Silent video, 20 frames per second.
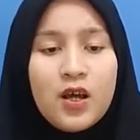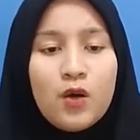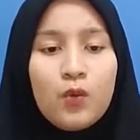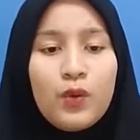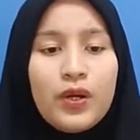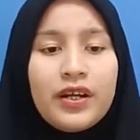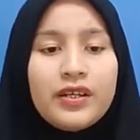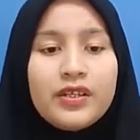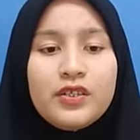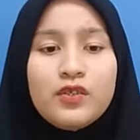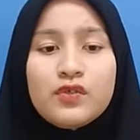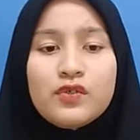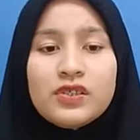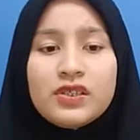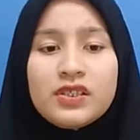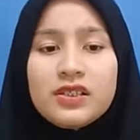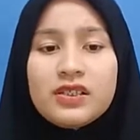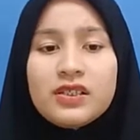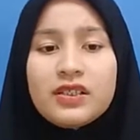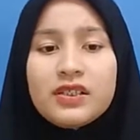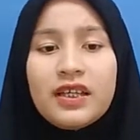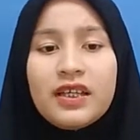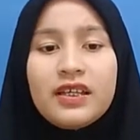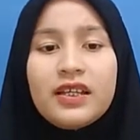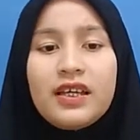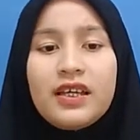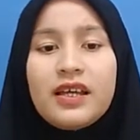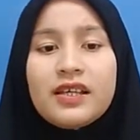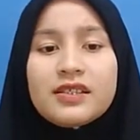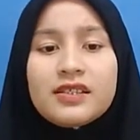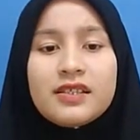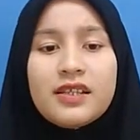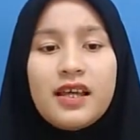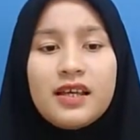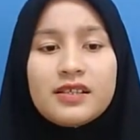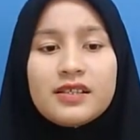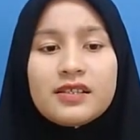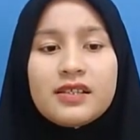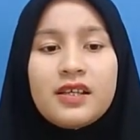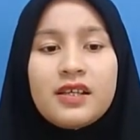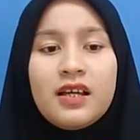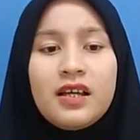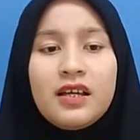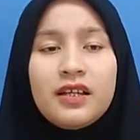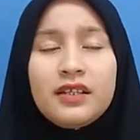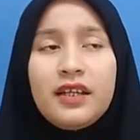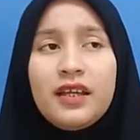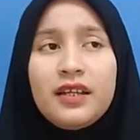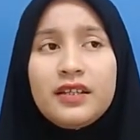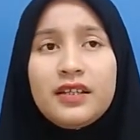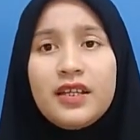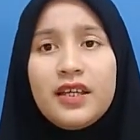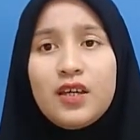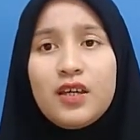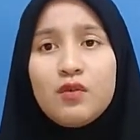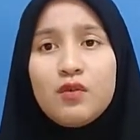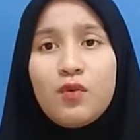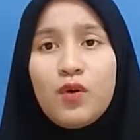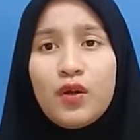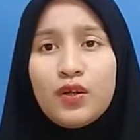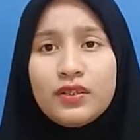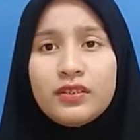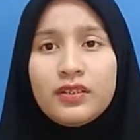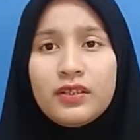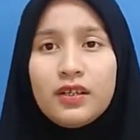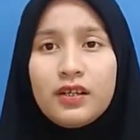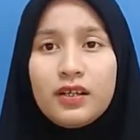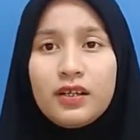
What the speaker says: where user can access that they want